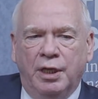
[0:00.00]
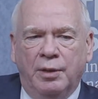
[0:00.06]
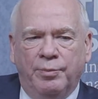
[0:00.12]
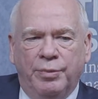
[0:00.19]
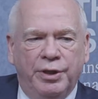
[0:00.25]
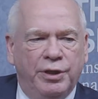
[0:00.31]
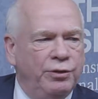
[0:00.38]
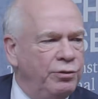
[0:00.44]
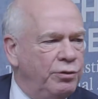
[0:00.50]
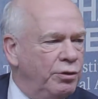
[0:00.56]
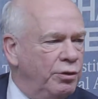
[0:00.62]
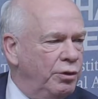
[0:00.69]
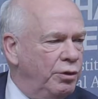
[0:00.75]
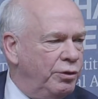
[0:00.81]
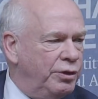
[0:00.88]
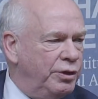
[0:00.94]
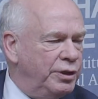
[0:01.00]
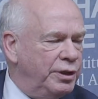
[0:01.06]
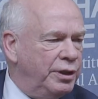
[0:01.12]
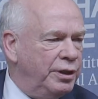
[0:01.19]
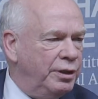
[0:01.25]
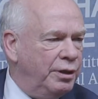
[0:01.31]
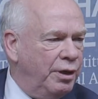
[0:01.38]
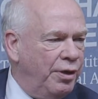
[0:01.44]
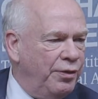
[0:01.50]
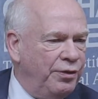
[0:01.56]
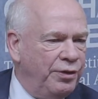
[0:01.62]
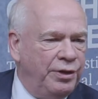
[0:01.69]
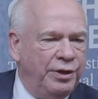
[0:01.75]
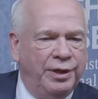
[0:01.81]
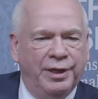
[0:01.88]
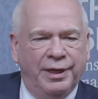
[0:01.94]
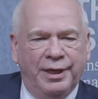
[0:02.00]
But you can look at other